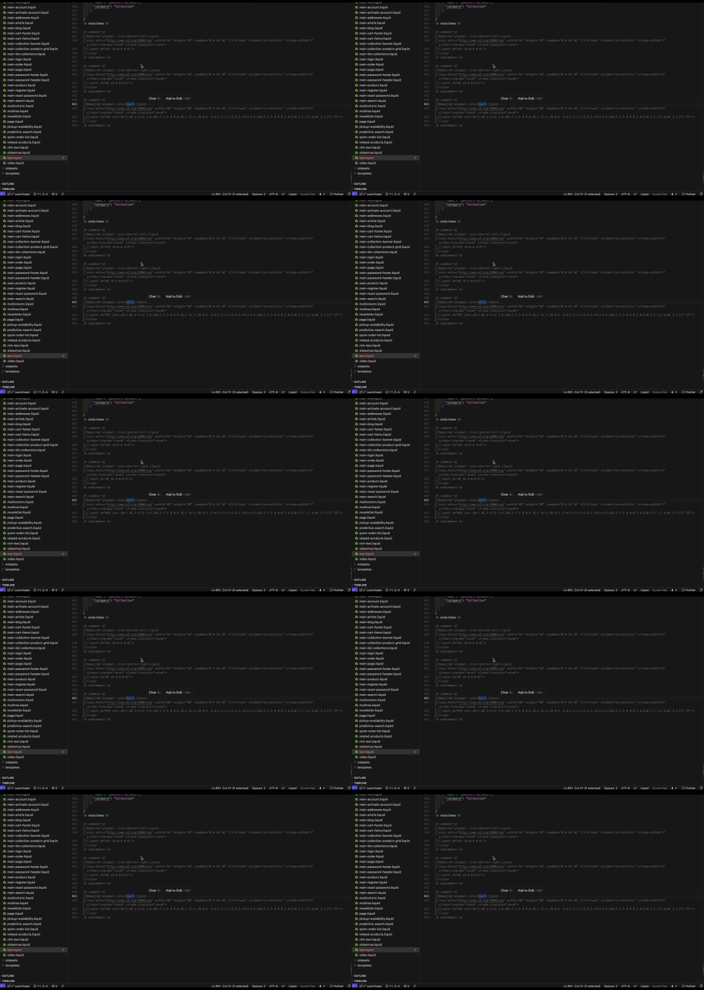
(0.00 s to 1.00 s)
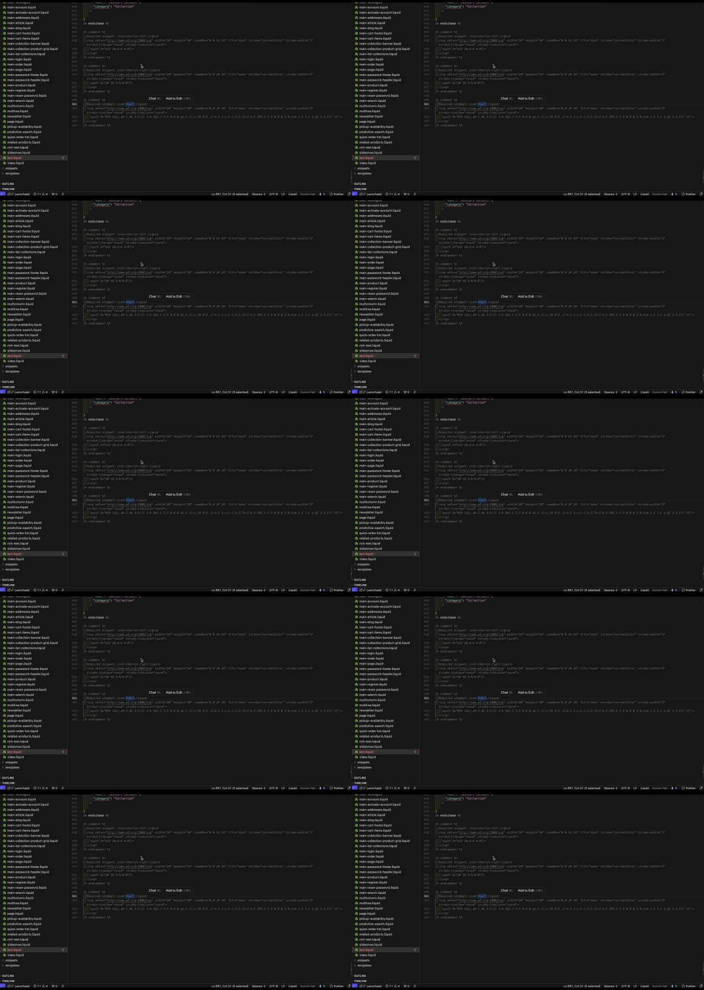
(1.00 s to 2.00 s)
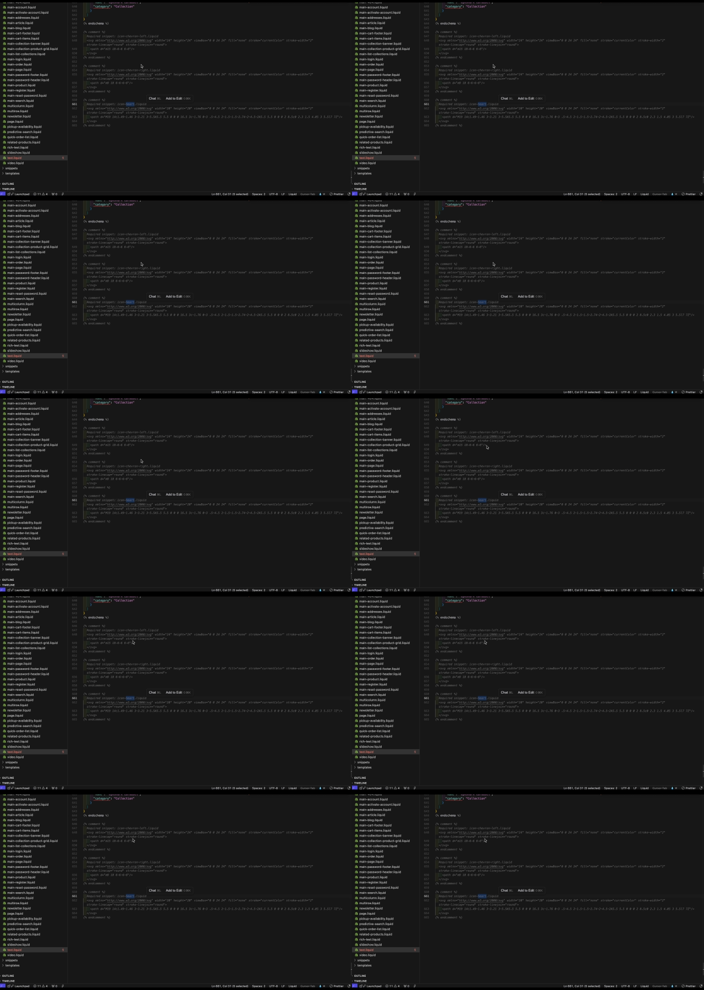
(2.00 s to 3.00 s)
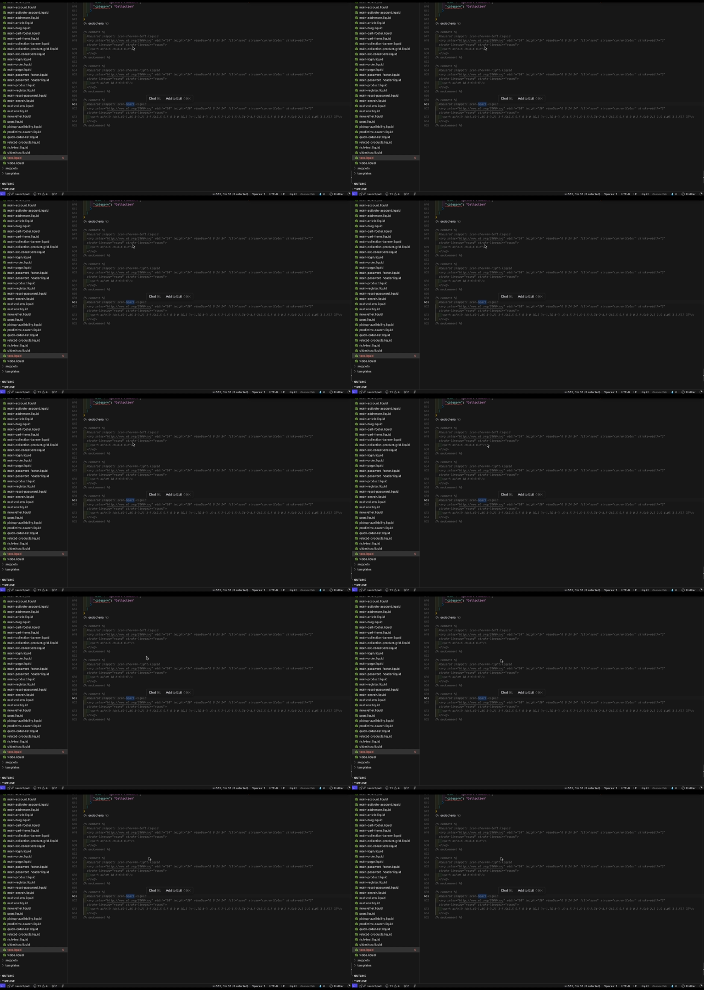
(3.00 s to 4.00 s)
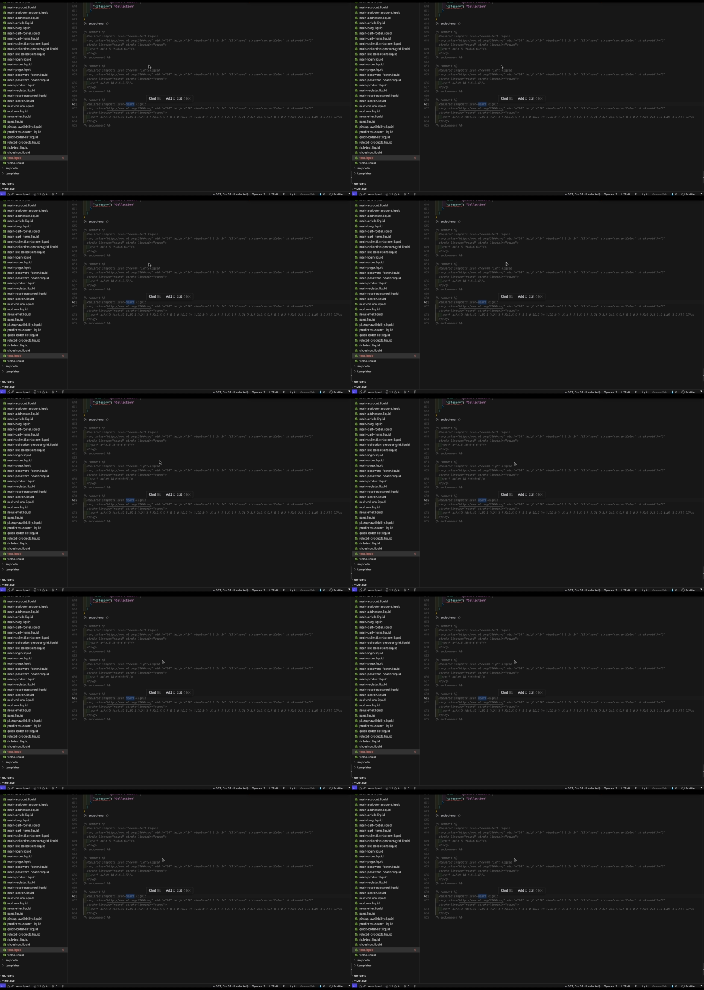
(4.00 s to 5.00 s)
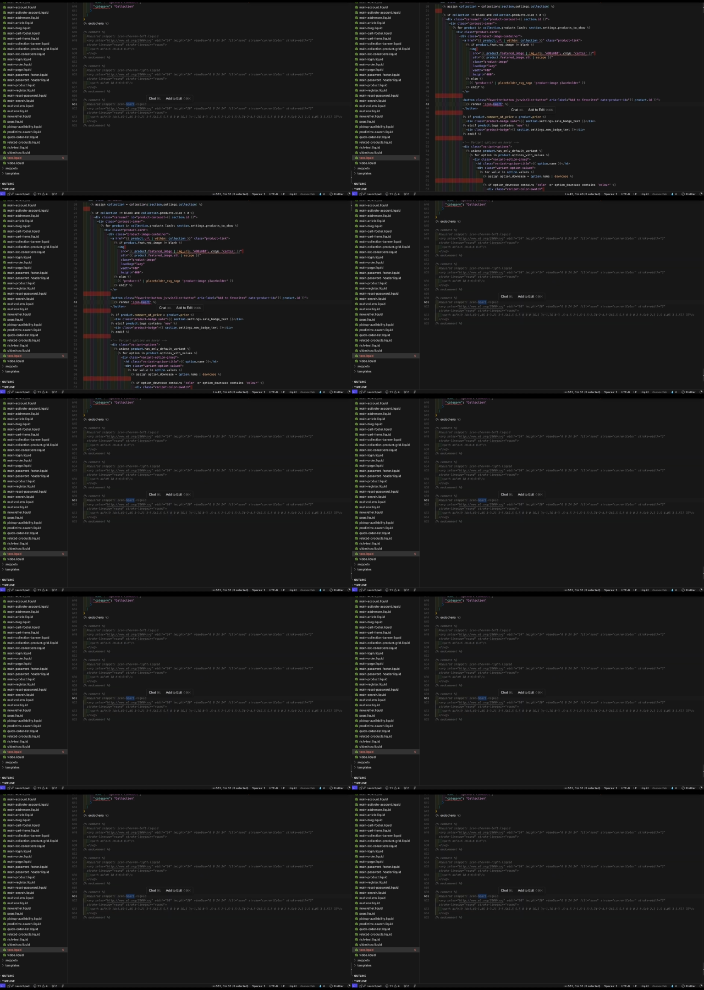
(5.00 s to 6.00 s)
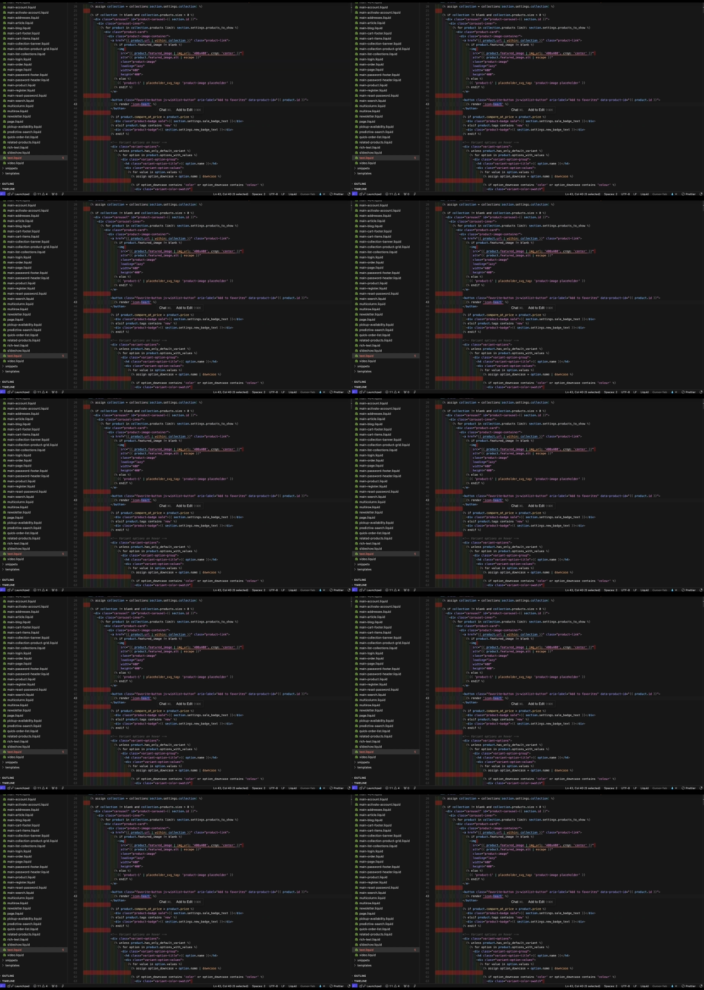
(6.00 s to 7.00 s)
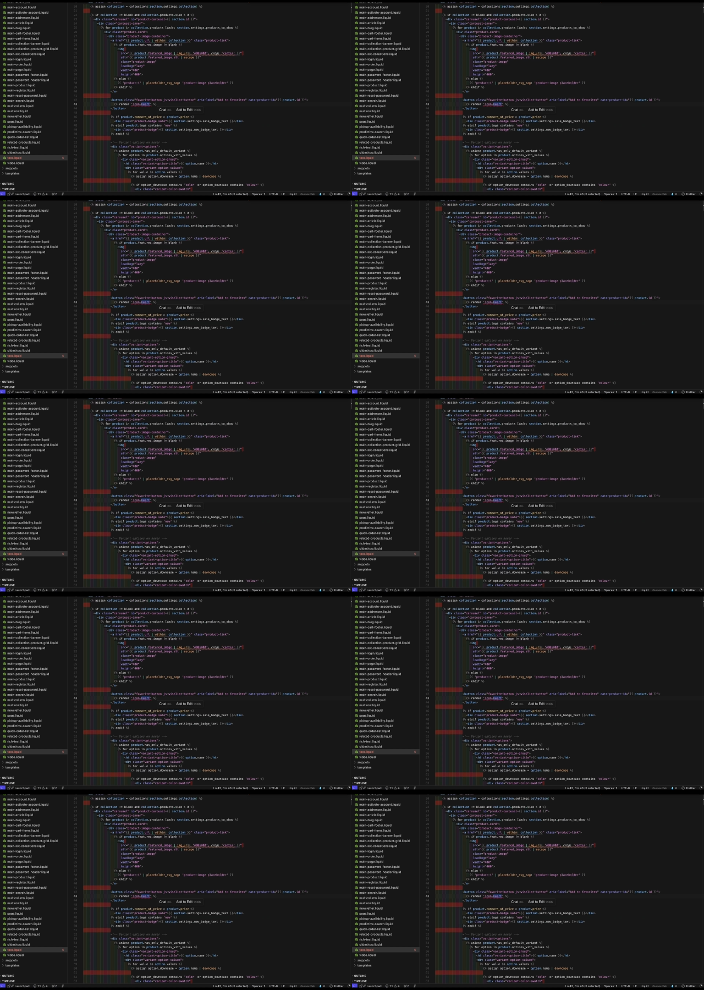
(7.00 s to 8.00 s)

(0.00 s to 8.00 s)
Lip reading: Nobody's mouth can be seen.